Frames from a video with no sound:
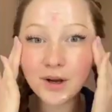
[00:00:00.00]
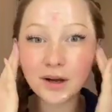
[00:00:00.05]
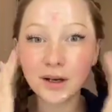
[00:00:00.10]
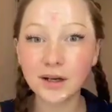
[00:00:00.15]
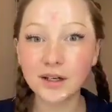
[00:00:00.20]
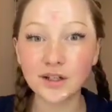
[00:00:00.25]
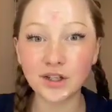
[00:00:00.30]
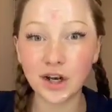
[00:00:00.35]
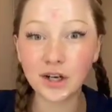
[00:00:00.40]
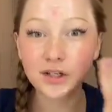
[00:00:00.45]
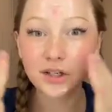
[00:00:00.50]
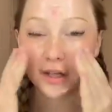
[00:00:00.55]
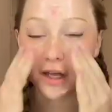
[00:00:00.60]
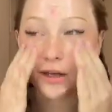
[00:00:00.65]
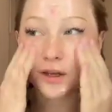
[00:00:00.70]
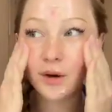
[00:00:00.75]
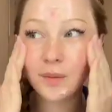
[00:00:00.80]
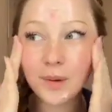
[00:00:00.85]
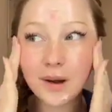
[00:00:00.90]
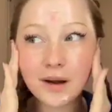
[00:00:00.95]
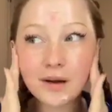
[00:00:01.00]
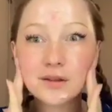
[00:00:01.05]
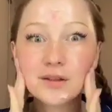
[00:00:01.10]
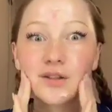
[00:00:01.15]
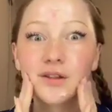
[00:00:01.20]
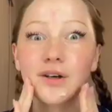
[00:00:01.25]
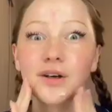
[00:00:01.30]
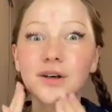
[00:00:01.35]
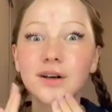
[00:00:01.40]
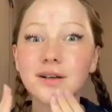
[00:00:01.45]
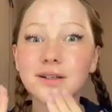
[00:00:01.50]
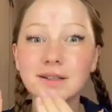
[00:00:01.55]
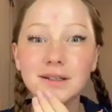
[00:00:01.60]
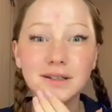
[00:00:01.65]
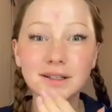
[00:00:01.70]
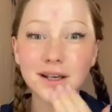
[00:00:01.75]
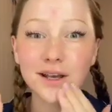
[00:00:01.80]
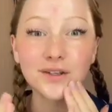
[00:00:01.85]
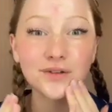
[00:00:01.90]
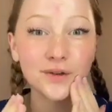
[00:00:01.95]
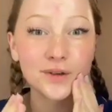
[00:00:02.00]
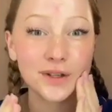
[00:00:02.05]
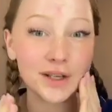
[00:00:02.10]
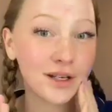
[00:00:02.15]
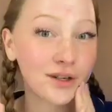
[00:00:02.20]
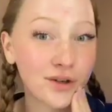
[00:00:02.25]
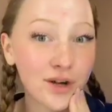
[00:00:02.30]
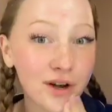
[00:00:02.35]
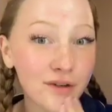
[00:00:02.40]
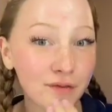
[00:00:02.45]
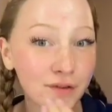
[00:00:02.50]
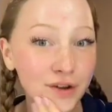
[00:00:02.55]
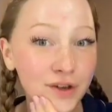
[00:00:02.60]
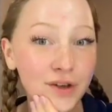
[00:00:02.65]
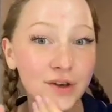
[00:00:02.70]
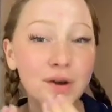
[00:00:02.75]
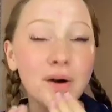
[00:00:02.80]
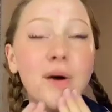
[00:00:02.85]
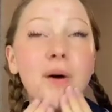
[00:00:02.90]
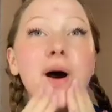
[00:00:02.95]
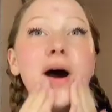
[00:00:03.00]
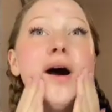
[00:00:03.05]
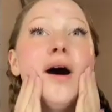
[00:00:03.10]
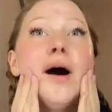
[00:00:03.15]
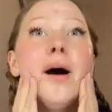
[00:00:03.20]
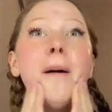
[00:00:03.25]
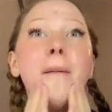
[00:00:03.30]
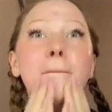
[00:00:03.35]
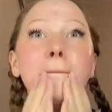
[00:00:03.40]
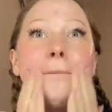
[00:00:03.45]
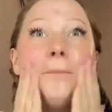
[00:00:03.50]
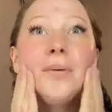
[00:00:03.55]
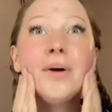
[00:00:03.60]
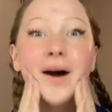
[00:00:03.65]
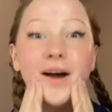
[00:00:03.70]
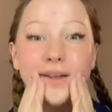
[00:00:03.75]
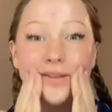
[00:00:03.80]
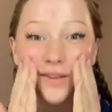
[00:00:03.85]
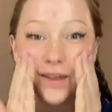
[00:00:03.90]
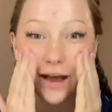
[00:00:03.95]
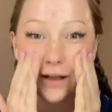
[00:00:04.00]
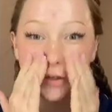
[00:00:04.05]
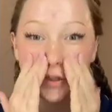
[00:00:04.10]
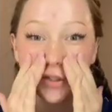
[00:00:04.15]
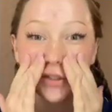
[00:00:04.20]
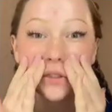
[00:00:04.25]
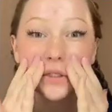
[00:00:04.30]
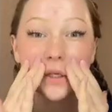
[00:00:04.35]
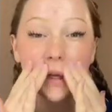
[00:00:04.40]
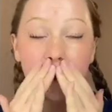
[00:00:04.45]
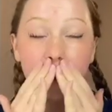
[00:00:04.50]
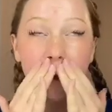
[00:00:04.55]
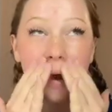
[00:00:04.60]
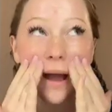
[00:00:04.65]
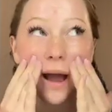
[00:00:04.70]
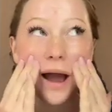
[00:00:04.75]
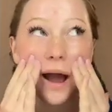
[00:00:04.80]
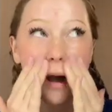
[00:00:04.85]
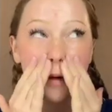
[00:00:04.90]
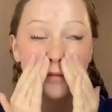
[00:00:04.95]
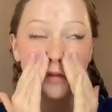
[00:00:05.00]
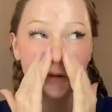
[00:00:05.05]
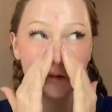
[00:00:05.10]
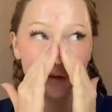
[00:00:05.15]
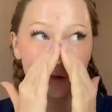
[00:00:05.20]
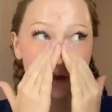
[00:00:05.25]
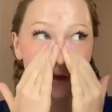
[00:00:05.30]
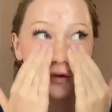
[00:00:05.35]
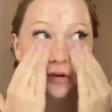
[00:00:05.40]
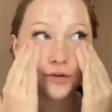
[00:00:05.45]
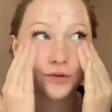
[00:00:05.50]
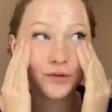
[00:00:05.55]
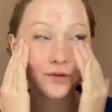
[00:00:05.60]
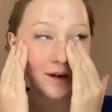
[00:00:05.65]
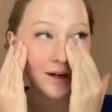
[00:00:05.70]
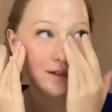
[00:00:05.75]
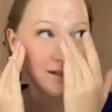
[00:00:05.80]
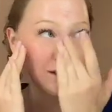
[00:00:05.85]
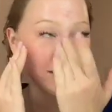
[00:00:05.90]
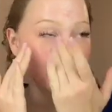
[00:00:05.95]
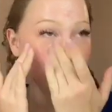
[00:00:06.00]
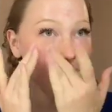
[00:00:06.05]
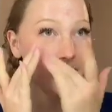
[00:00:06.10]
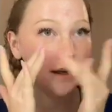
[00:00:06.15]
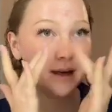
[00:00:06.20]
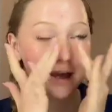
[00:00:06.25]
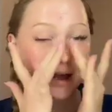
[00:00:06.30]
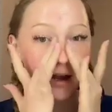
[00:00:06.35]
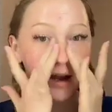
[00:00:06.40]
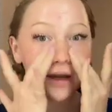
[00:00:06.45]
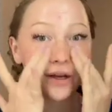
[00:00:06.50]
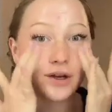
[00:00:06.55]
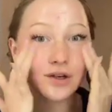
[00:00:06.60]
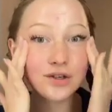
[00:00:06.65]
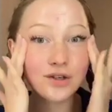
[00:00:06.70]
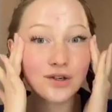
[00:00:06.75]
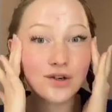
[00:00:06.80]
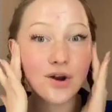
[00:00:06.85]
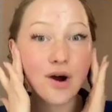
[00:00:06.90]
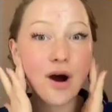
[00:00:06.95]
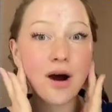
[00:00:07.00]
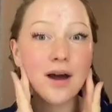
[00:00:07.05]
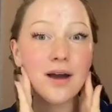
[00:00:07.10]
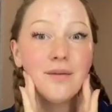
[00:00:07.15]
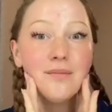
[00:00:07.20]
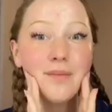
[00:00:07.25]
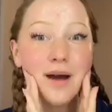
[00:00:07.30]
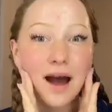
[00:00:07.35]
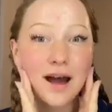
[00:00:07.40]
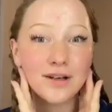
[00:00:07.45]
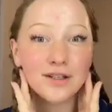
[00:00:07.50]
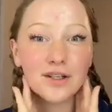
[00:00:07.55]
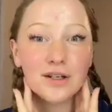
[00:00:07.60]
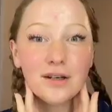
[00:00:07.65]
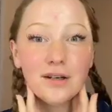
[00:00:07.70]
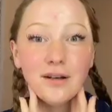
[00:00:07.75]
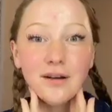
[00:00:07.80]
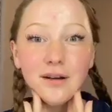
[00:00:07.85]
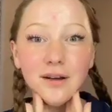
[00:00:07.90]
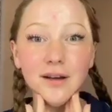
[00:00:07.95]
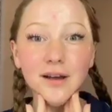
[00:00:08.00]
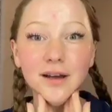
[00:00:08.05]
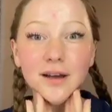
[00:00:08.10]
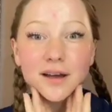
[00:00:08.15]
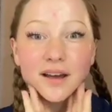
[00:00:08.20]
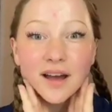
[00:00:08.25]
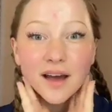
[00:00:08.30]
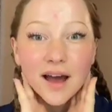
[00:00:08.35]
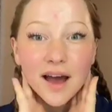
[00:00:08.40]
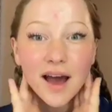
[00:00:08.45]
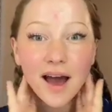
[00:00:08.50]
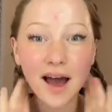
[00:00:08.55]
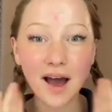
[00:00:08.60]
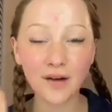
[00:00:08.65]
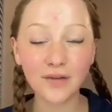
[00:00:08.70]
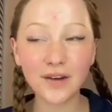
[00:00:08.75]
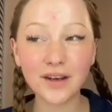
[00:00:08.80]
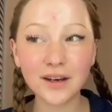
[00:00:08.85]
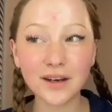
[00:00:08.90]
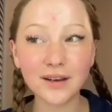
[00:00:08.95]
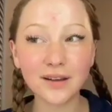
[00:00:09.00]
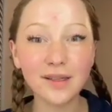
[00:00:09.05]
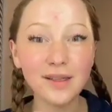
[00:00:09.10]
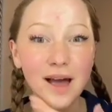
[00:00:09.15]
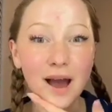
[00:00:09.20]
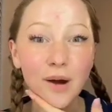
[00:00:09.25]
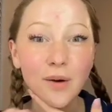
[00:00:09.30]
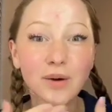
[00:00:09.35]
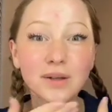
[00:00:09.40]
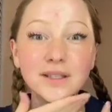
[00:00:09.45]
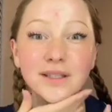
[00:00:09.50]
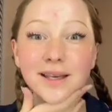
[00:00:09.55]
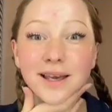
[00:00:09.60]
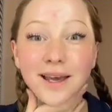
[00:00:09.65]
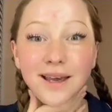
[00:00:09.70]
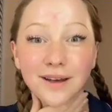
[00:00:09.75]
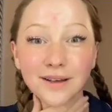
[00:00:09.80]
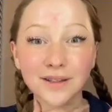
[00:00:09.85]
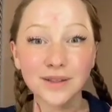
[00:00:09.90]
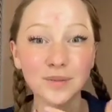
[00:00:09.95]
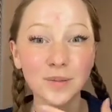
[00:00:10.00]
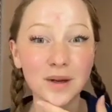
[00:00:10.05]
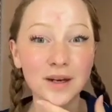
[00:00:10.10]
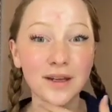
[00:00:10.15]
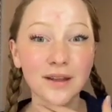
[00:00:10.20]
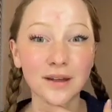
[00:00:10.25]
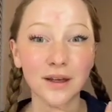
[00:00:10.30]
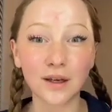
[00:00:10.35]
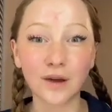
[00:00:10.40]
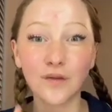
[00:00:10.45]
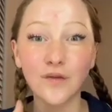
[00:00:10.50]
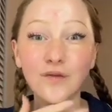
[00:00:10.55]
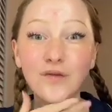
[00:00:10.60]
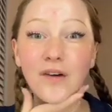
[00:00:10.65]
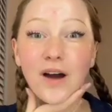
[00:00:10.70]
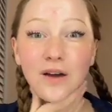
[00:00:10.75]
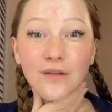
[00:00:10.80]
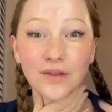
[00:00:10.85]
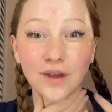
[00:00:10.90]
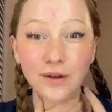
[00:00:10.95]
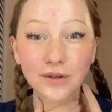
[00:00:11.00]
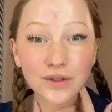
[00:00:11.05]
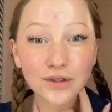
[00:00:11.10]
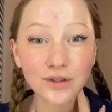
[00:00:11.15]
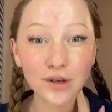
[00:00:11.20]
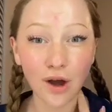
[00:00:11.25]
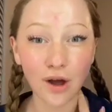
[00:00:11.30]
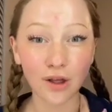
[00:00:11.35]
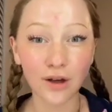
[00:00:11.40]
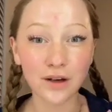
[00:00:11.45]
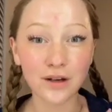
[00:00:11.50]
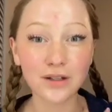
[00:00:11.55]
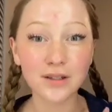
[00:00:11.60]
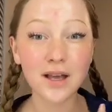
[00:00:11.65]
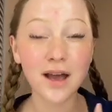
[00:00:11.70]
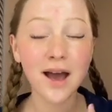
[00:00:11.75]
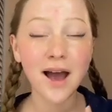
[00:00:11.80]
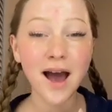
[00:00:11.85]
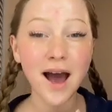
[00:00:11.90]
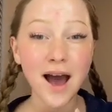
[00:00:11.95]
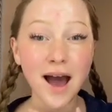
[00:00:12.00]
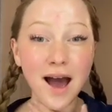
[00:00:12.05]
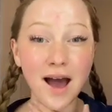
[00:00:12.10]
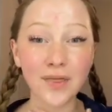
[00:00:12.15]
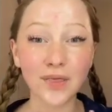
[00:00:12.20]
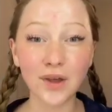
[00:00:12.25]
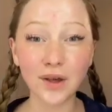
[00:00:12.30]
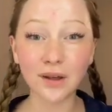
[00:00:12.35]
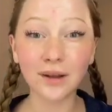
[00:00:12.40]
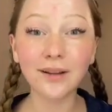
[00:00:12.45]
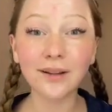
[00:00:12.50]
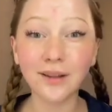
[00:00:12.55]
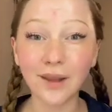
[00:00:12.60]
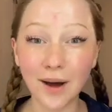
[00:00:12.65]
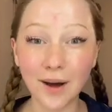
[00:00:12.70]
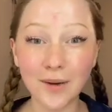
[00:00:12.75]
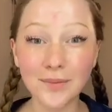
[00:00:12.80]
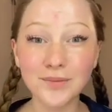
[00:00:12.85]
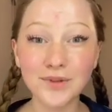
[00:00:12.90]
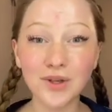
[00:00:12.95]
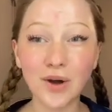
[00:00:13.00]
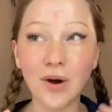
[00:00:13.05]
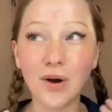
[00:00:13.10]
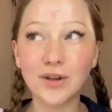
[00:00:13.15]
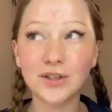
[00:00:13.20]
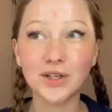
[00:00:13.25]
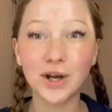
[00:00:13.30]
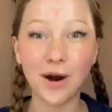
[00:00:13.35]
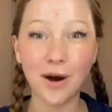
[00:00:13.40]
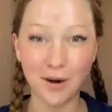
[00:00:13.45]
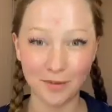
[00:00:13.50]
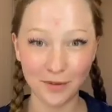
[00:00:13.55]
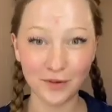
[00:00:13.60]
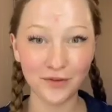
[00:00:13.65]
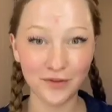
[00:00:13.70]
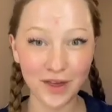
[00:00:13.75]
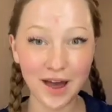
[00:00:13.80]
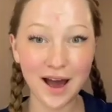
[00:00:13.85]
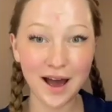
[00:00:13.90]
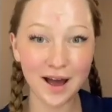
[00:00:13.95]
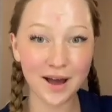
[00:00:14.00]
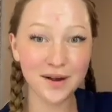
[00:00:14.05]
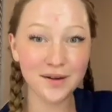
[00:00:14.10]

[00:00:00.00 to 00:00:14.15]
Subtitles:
gonna judge that your parents are successful, like, good for you. But that's just, like, absolutely crazy to me, and I could not imagine having an allowance and spending, like, $5,000 at the clubs on top of that.